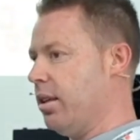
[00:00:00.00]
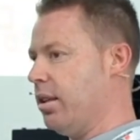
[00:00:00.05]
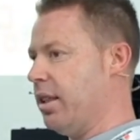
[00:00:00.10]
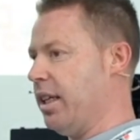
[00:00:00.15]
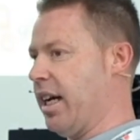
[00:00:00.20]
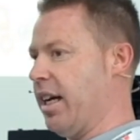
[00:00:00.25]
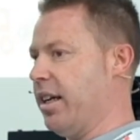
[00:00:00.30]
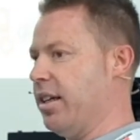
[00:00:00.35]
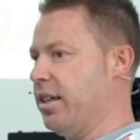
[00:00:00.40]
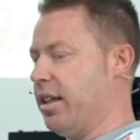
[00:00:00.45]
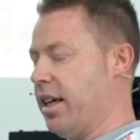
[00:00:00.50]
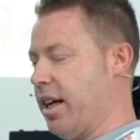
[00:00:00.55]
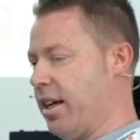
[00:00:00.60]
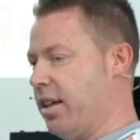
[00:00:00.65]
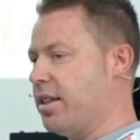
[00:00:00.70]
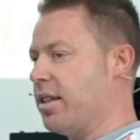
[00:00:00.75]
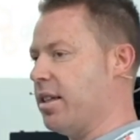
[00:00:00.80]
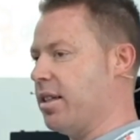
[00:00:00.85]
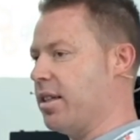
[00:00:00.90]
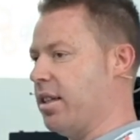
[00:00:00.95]
the
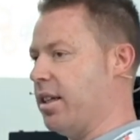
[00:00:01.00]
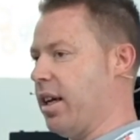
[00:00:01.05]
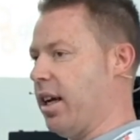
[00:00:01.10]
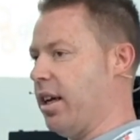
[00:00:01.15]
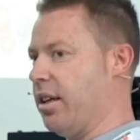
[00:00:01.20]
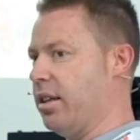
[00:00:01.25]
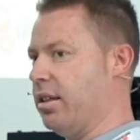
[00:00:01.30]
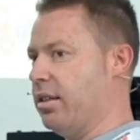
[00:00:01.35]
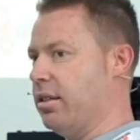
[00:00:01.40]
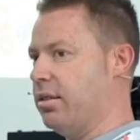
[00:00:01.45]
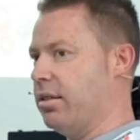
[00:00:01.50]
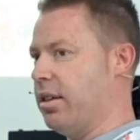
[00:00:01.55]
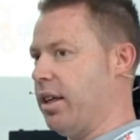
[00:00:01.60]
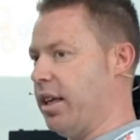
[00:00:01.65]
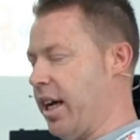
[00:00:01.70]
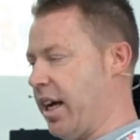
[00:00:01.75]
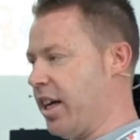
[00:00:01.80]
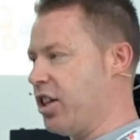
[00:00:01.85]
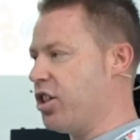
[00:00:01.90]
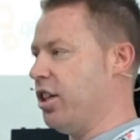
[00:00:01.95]
analysis of data,
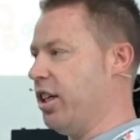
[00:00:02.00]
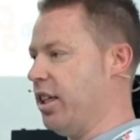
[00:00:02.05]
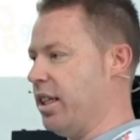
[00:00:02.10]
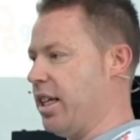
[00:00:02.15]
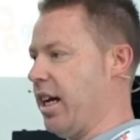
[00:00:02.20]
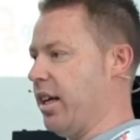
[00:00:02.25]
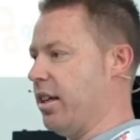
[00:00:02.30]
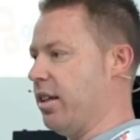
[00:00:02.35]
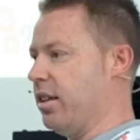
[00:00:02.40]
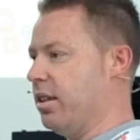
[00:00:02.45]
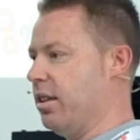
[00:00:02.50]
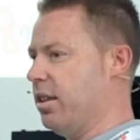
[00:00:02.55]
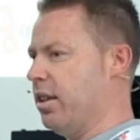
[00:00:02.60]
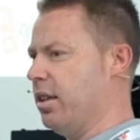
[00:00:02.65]
and actioning data.